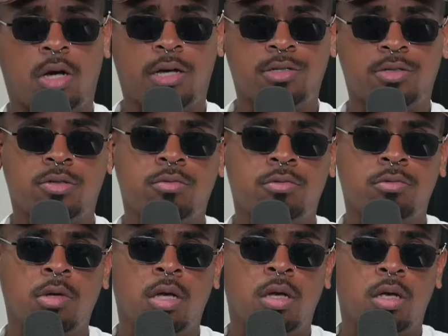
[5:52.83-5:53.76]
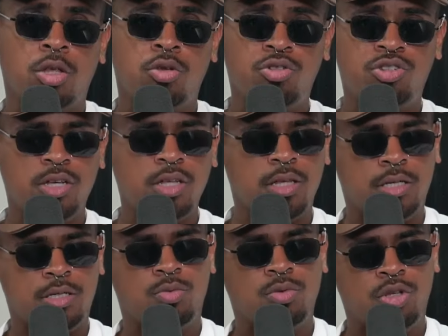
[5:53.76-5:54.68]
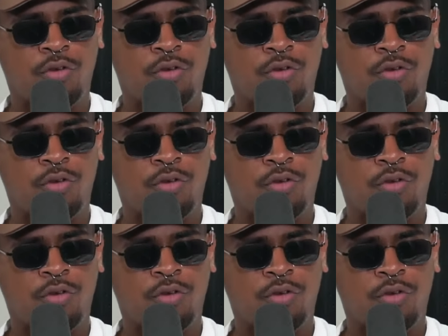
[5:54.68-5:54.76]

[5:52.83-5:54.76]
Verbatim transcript: I still room. You see this,